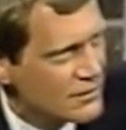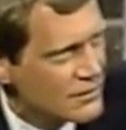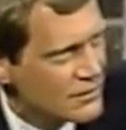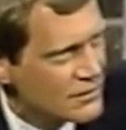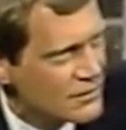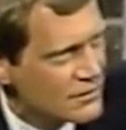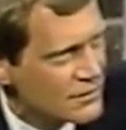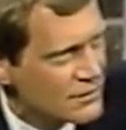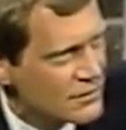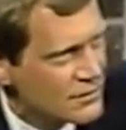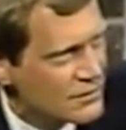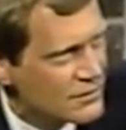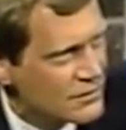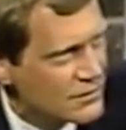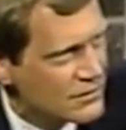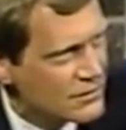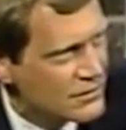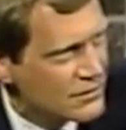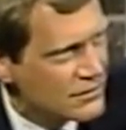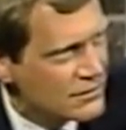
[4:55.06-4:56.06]

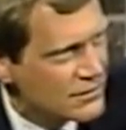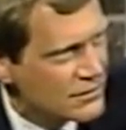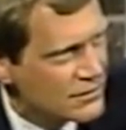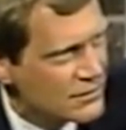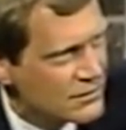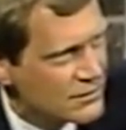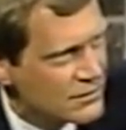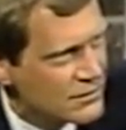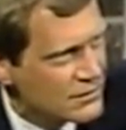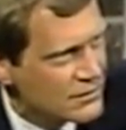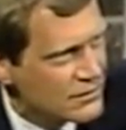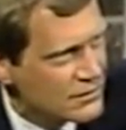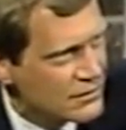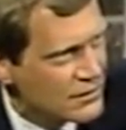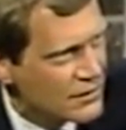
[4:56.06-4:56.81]
(no one is talking)